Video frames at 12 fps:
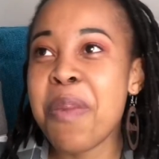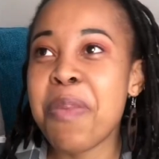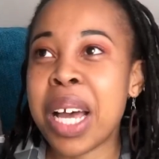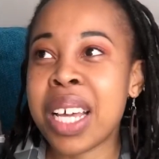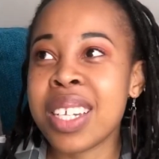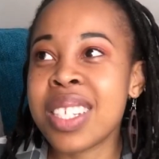
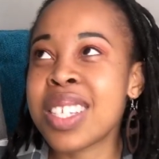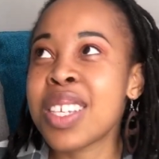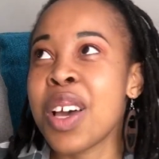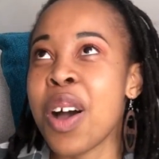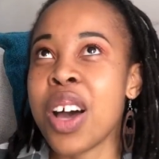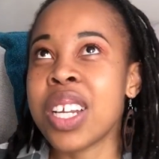But
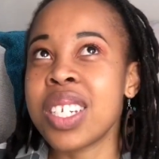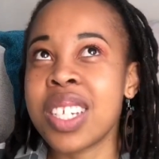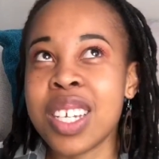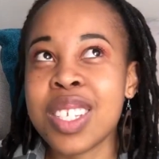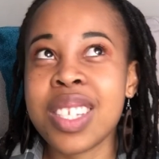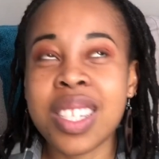on a
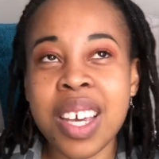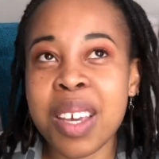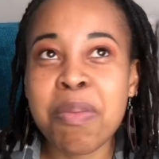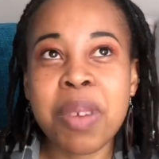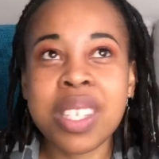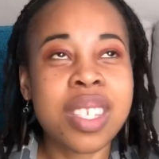
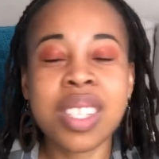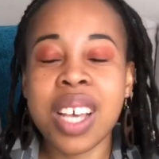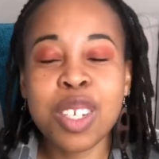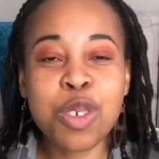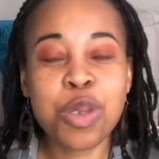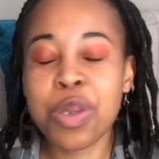day-to-day basis,
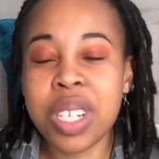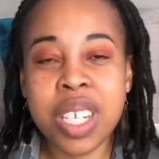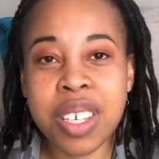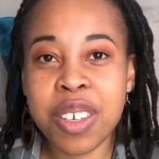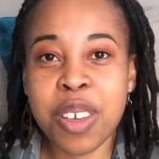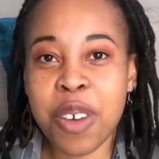I
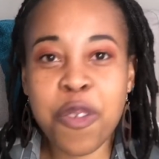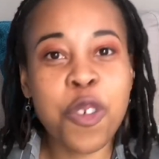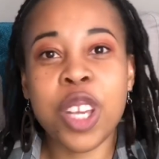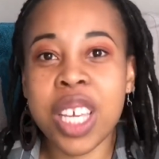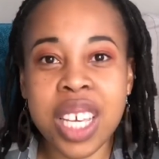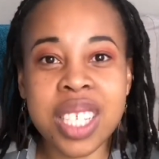truly
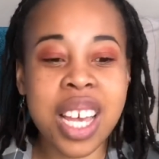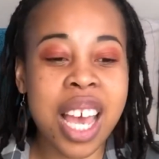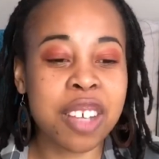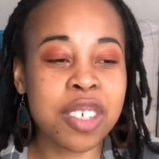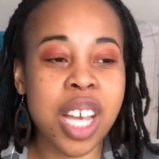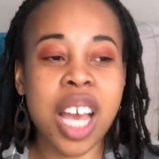forget.
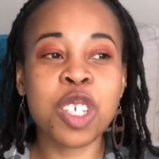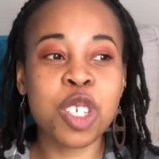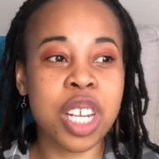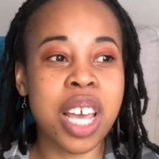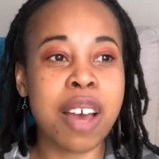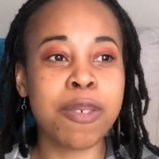I
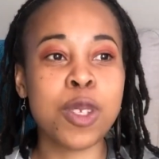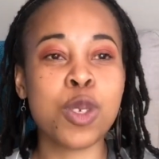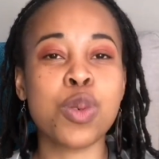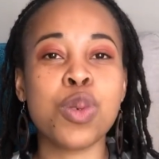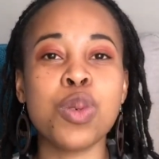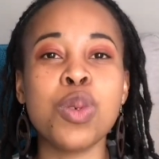actually have
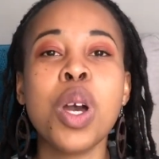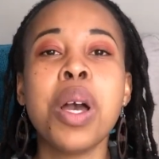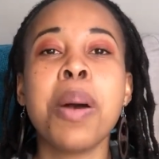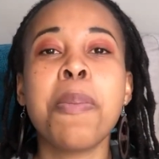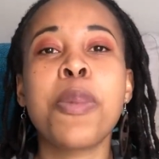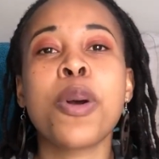to
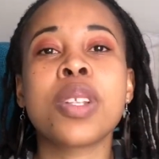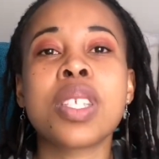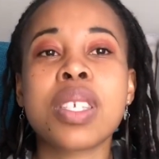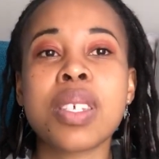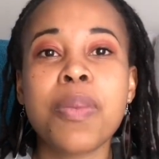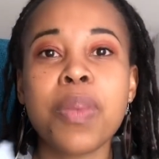put